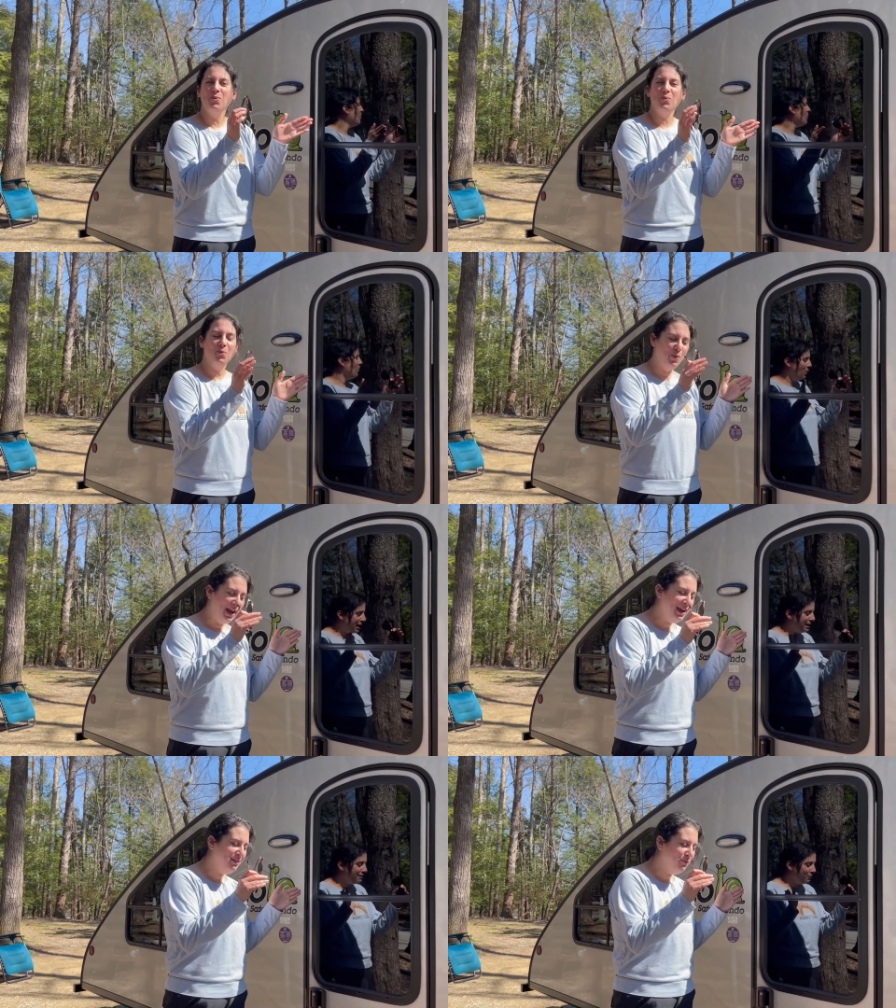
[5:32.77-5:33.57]

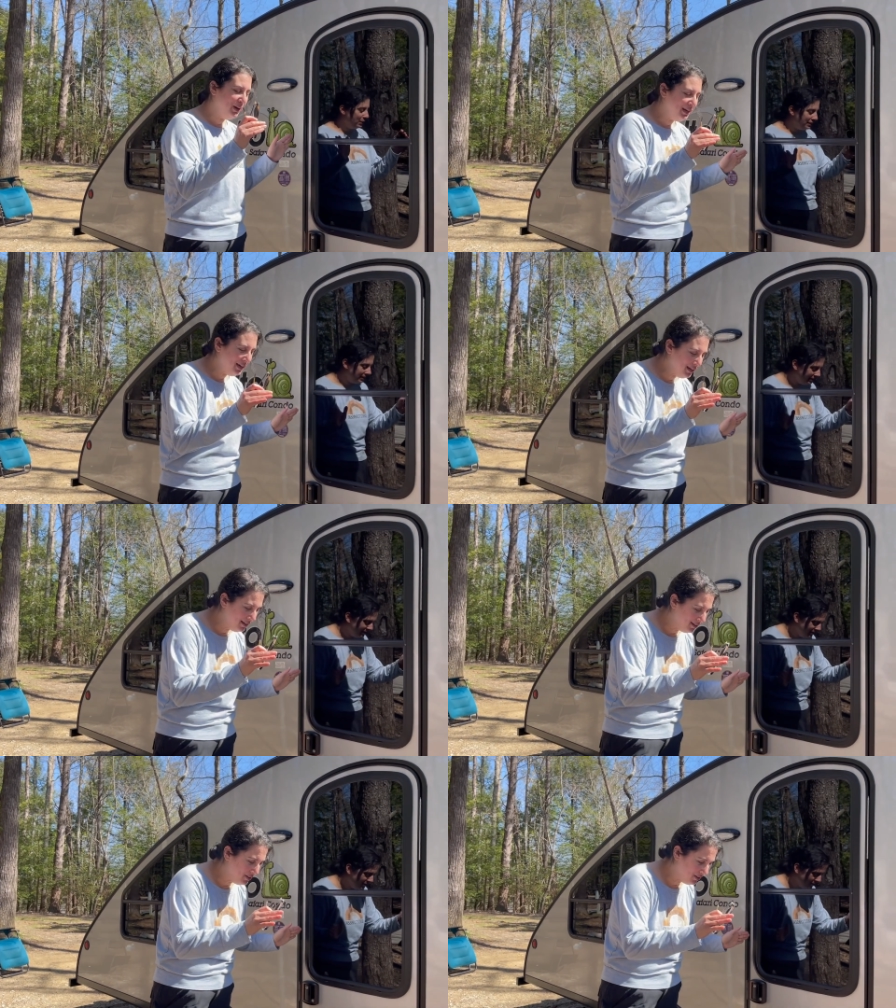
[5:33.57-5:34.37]
When we
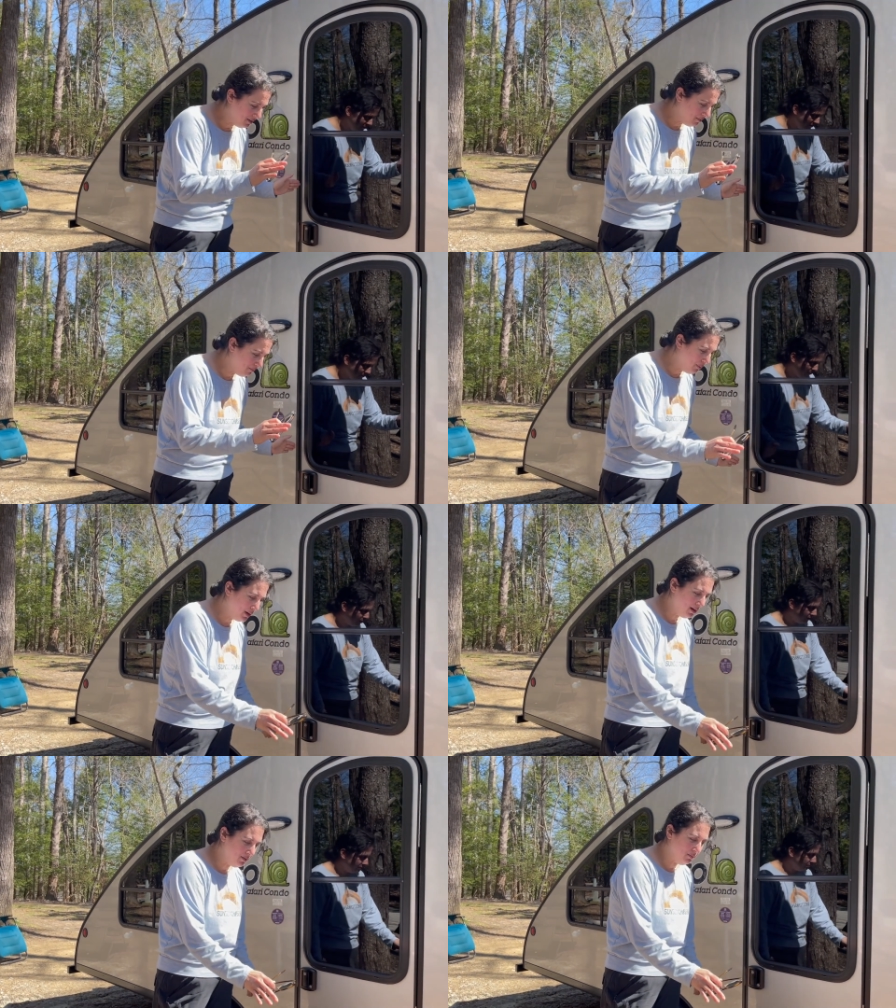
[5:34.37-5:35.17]
put
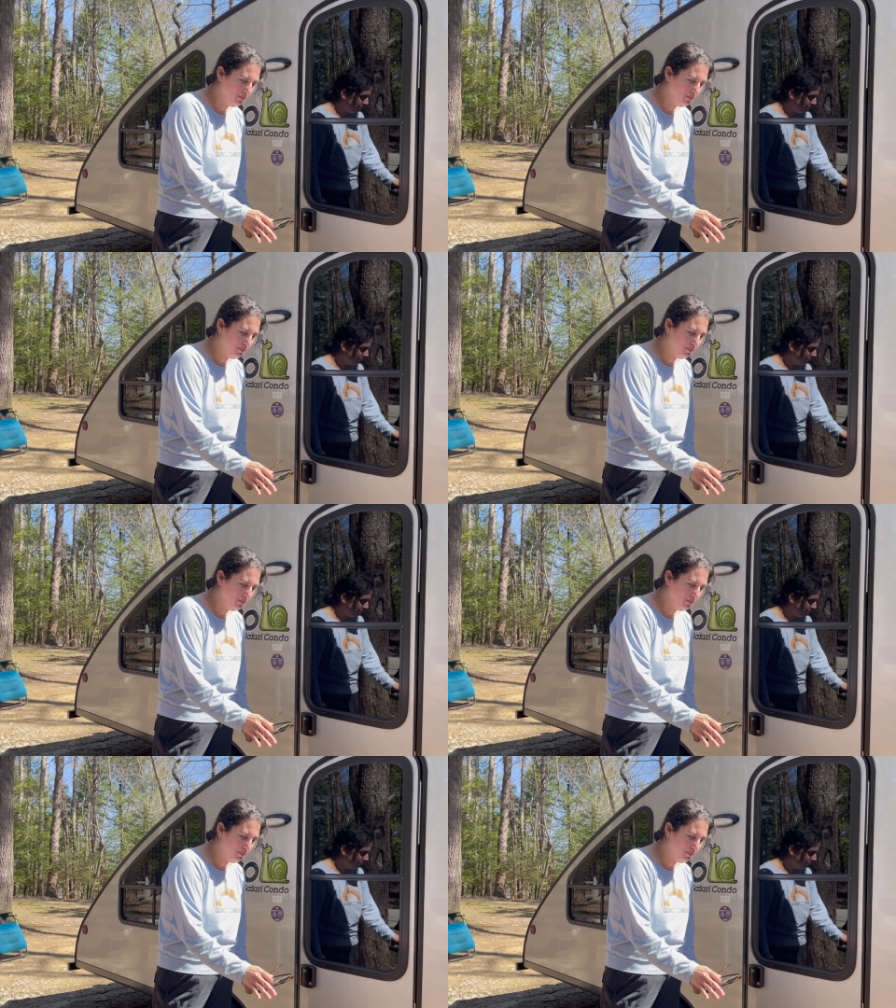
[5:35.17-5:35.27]
our,